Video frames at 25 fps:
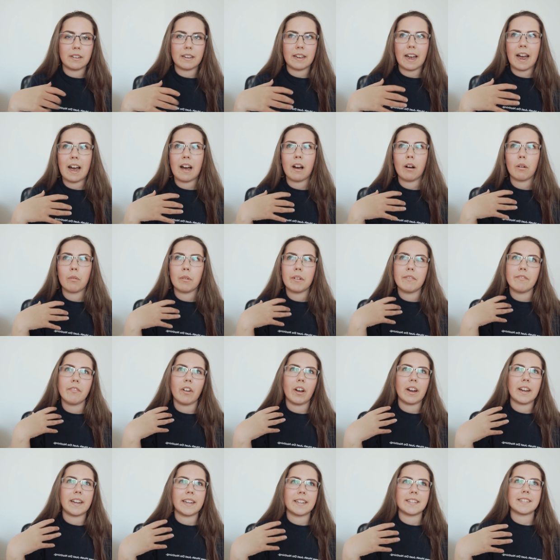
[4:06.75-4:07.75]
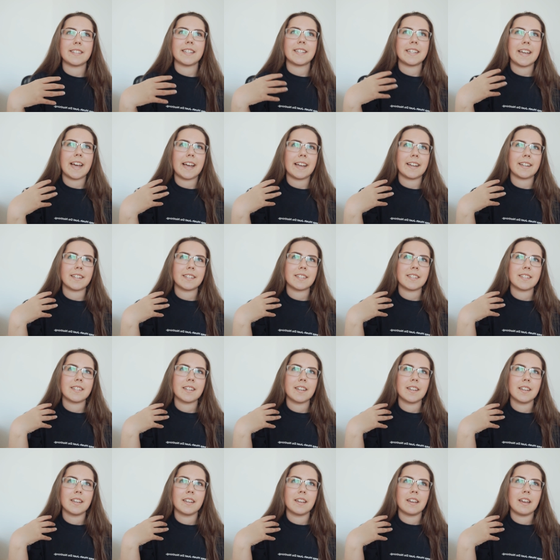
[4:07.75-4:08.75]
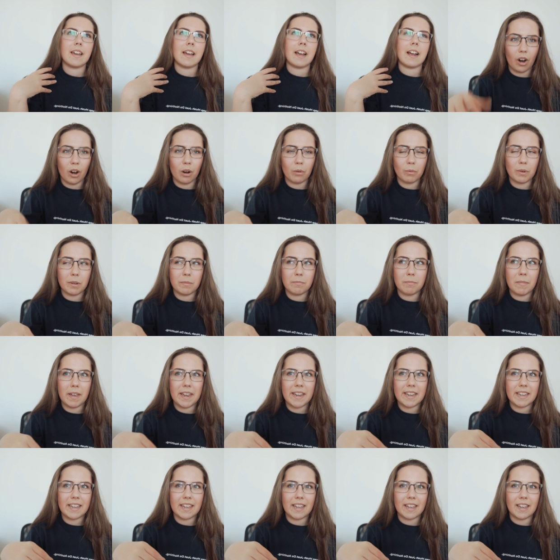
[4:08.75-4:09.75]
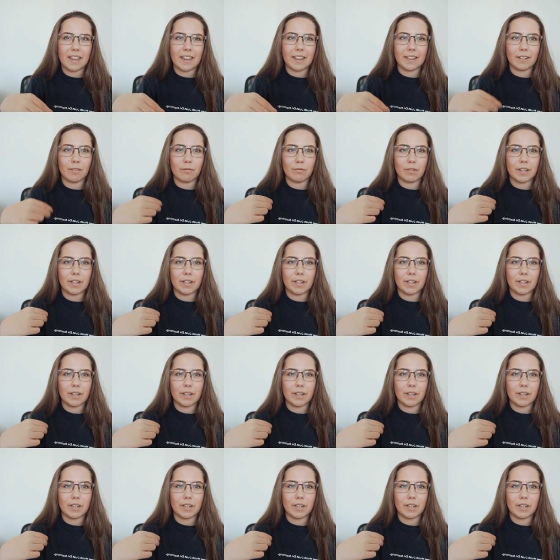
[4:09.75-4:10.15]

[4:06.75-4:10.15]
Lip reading: How inviting is the text? Are we making